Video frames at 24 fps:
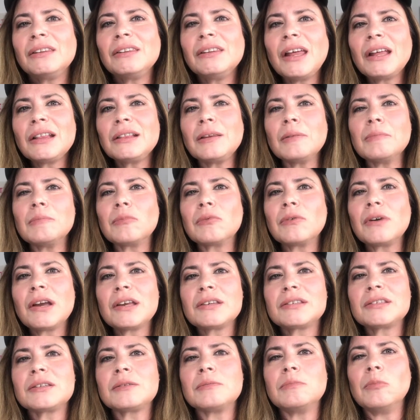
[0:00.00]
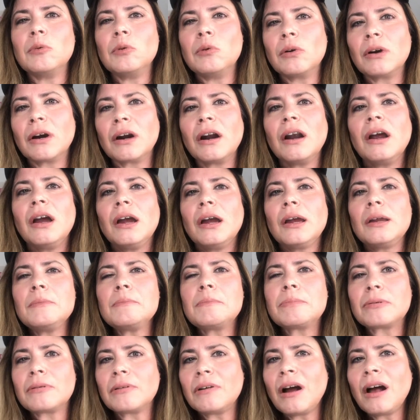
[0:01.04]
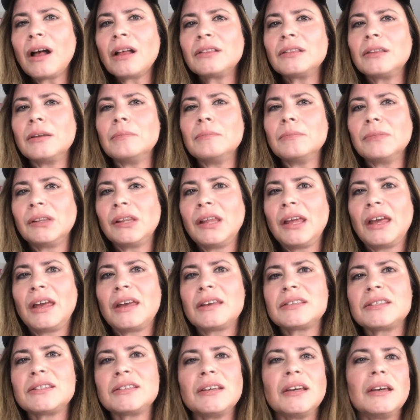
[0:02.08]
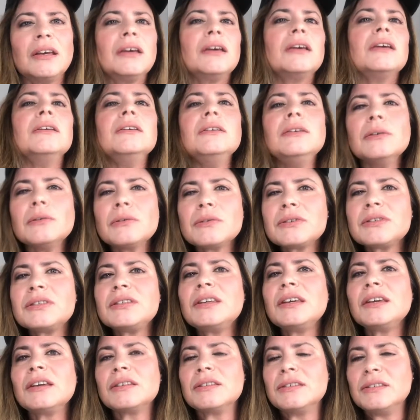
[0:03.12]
Let them rest more and prod them less. You'll see a